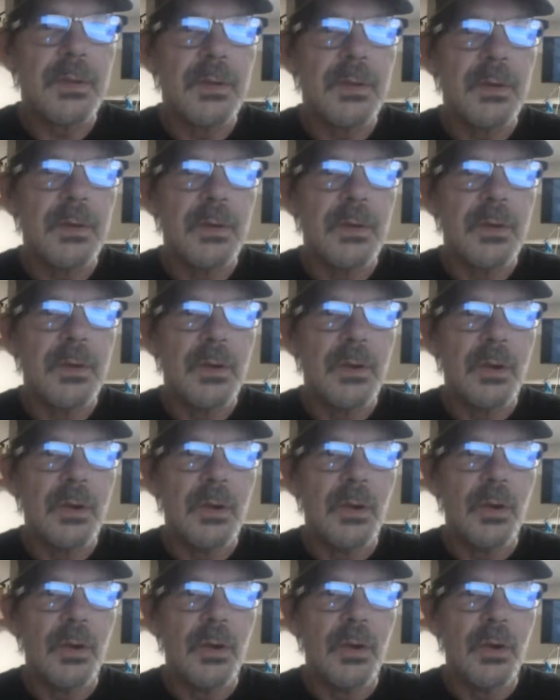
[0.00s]
Where when I
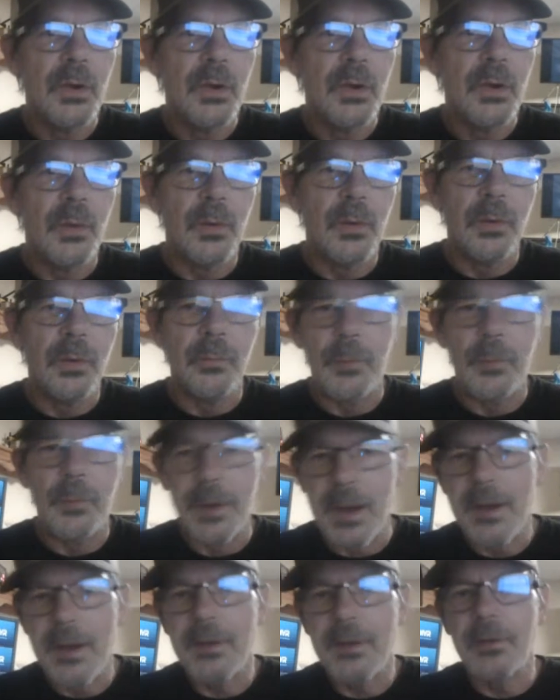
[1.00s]
do it, whatever
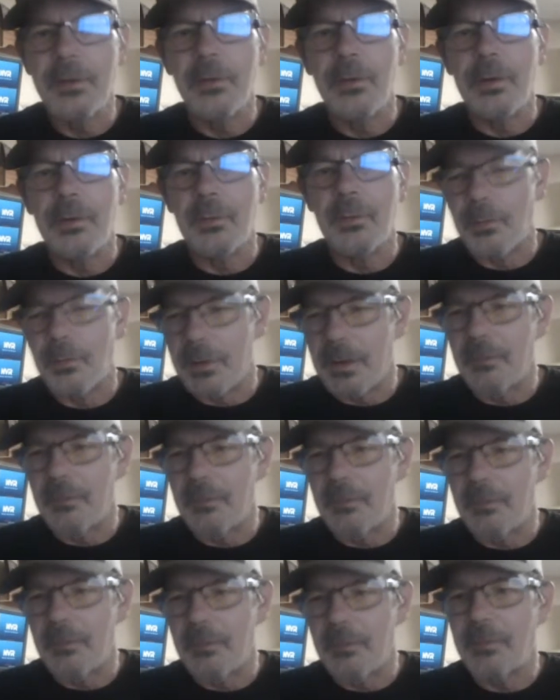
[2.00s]
the color of the shirt
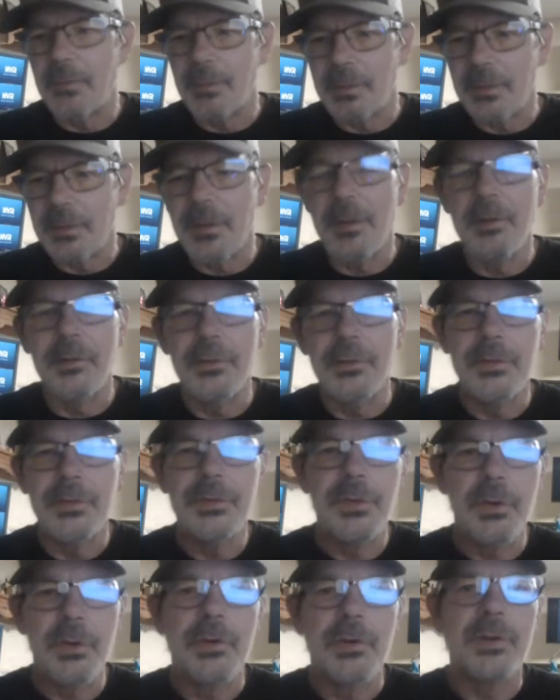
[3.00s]
is the color of his
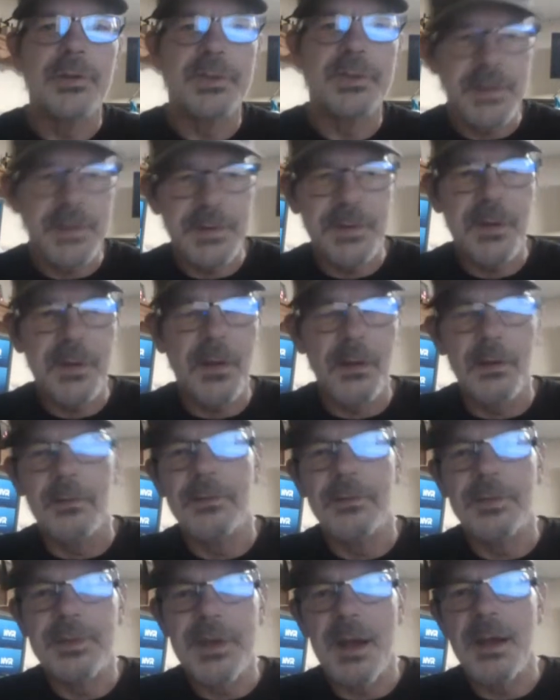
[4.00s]
eyes and the color of the
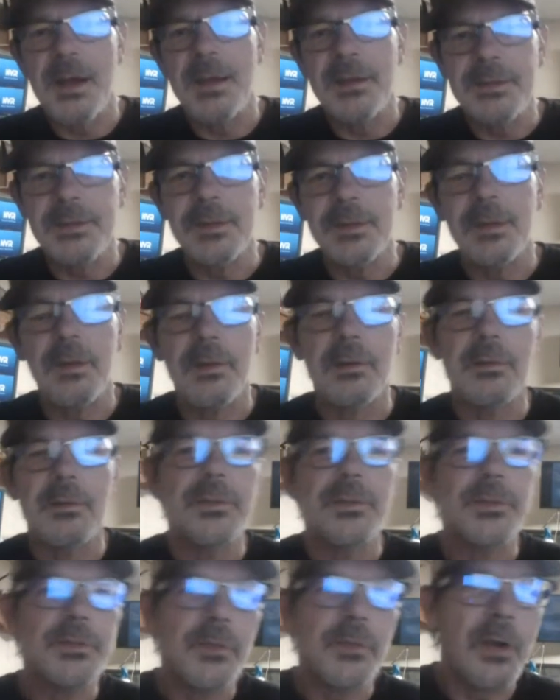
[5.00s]
stripes. Even though it looks
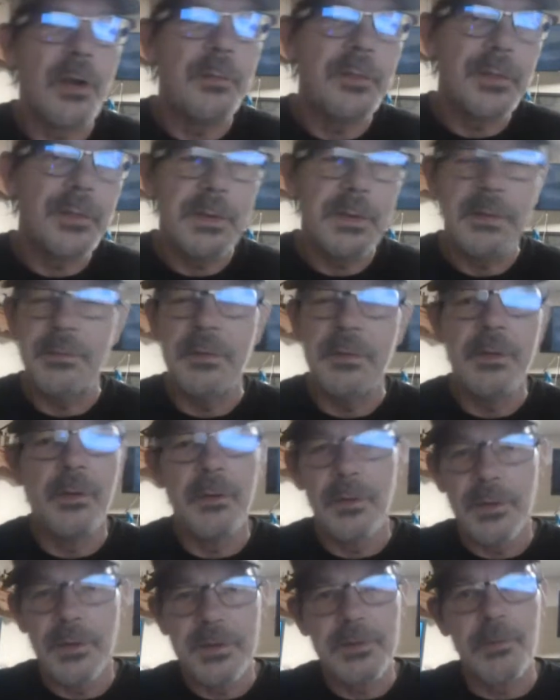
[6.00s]
real cool on the gray,
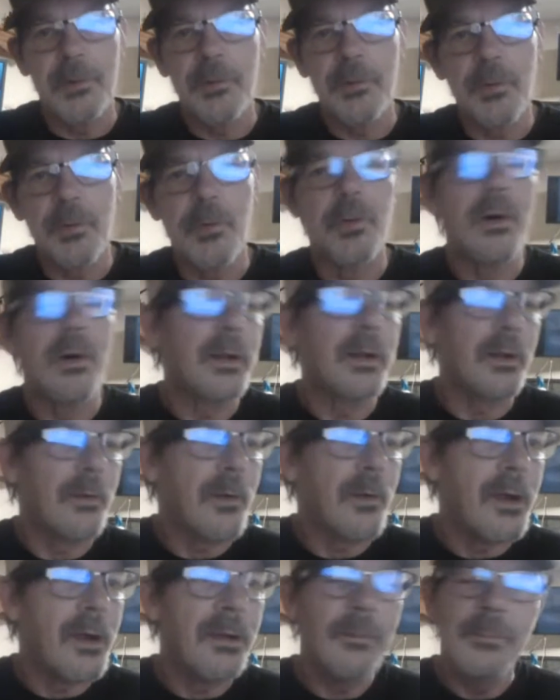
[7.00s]
I think
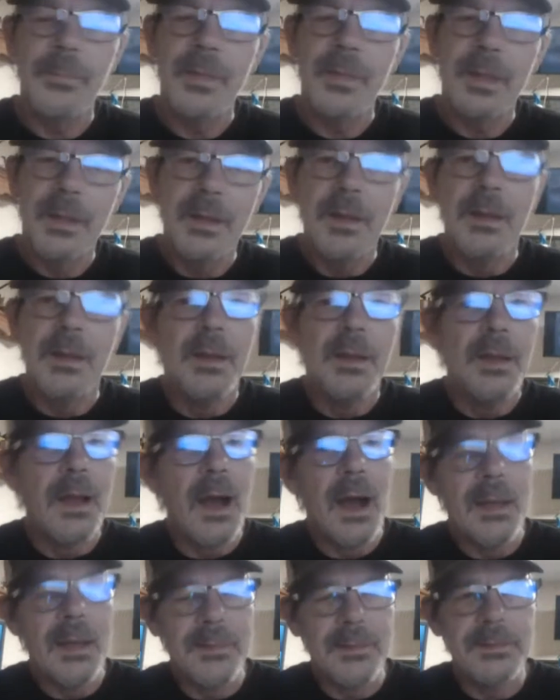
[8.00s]
some colors it would like
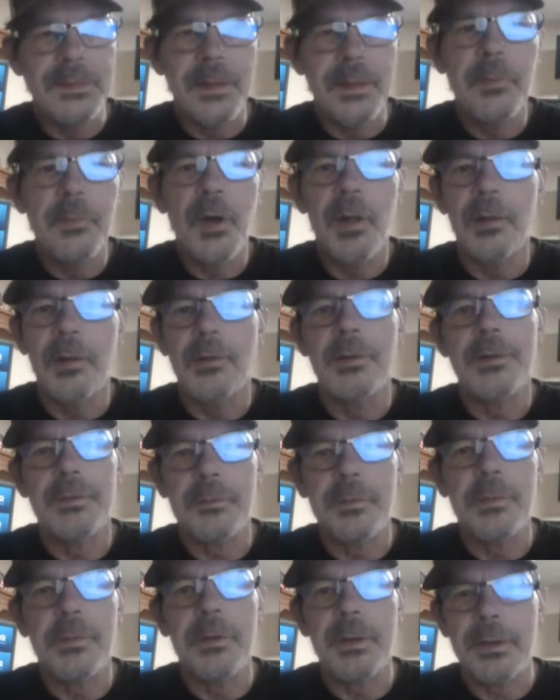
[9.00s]
really not look
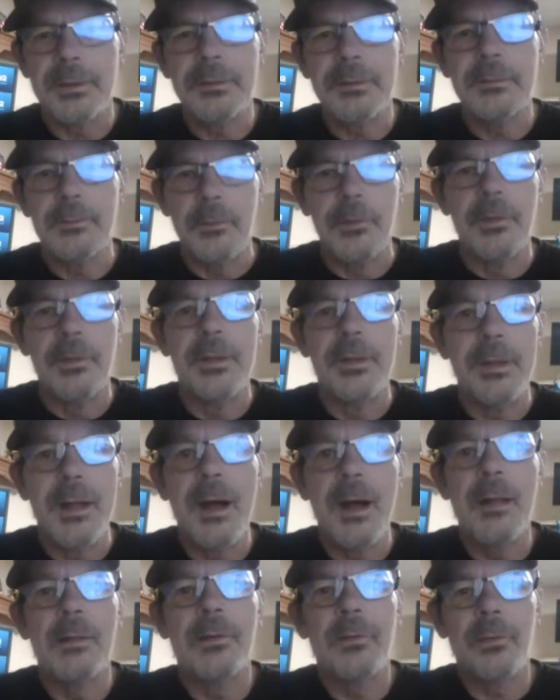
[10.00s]
real cool. A blue would
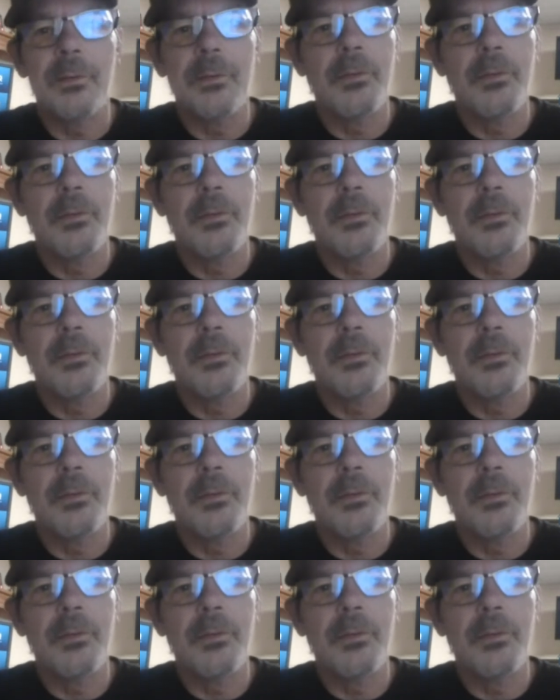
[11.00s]
be, for